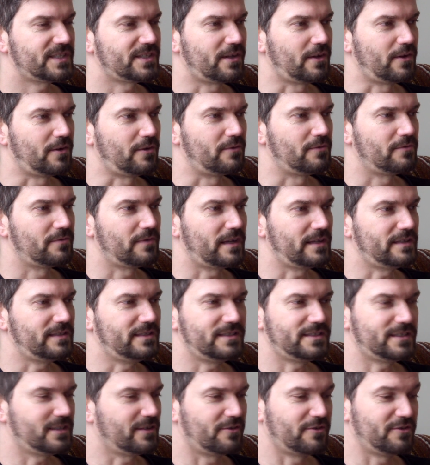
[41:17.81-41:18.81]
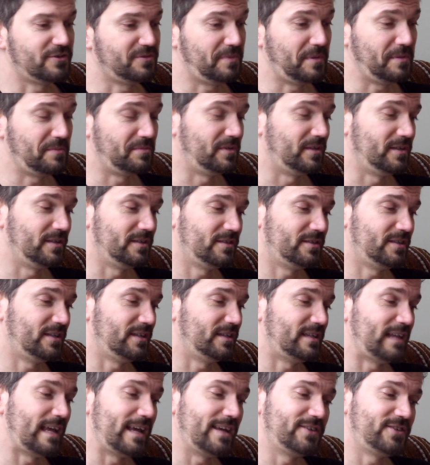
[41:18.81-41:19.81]
So I just encourage people
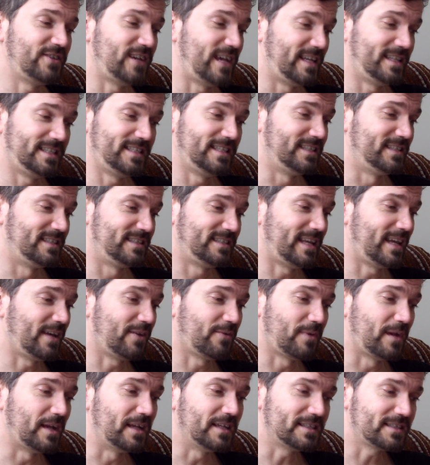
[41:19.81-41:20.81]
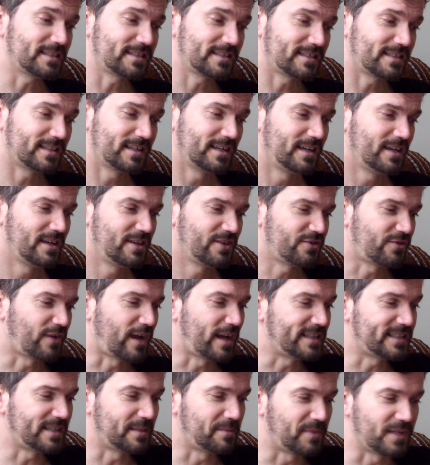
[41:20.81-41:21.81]
to take chances, take risks,
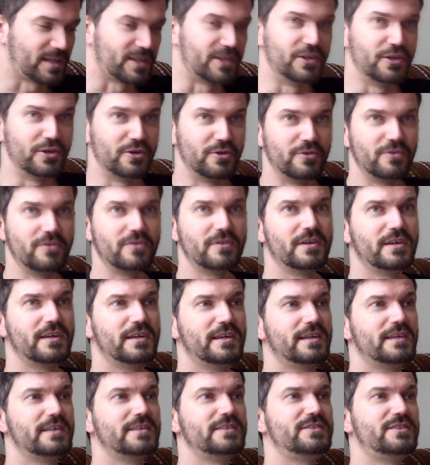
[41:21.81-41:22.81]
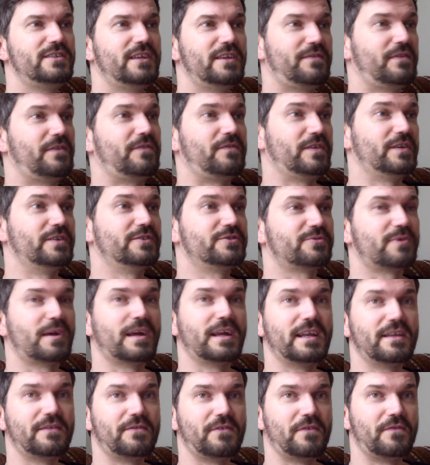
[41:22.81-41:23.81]
try something new if it feels
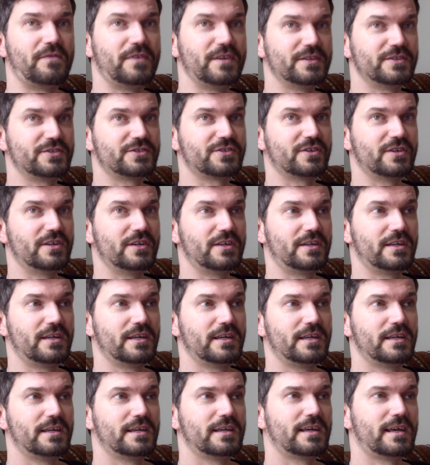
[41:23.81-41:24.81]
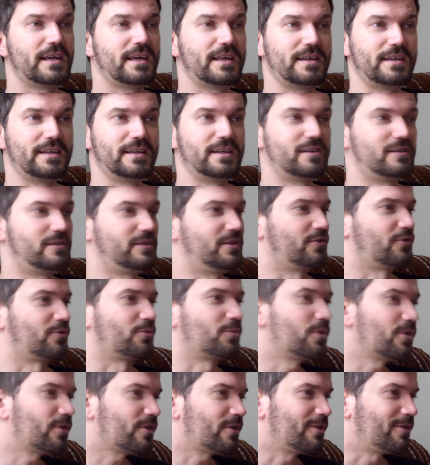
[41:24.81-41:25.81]
right, if it feels good, and it'll
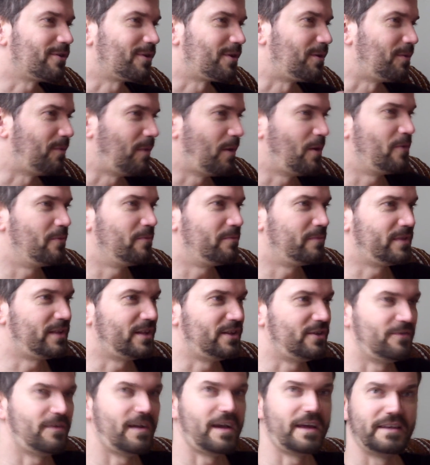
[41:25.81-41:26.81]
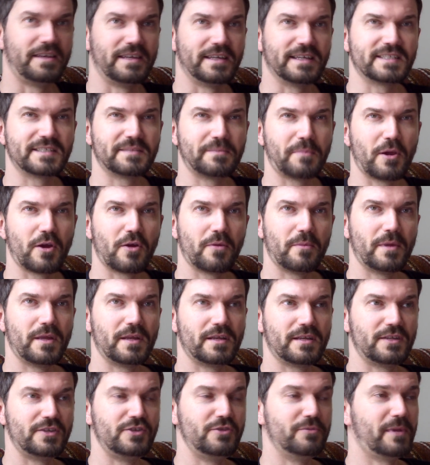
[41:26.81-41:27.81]
either work or it won't. But then you've had an
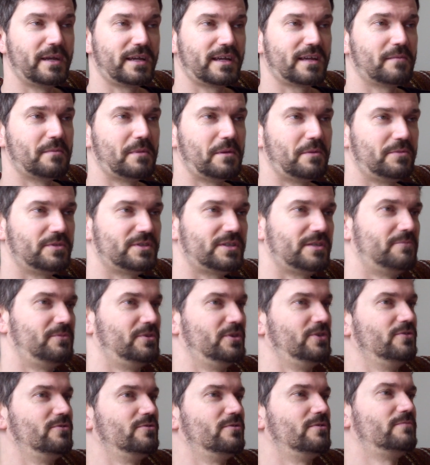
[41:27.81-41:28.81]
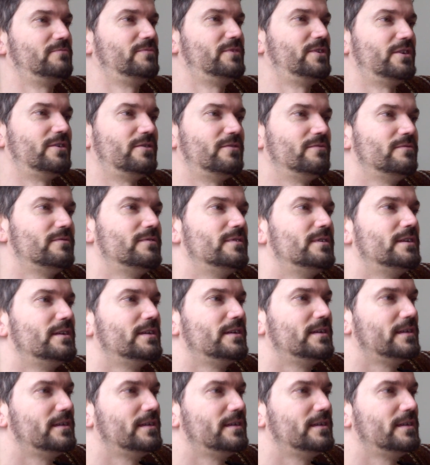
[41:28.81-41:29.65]
experiment, and you might come up with some new,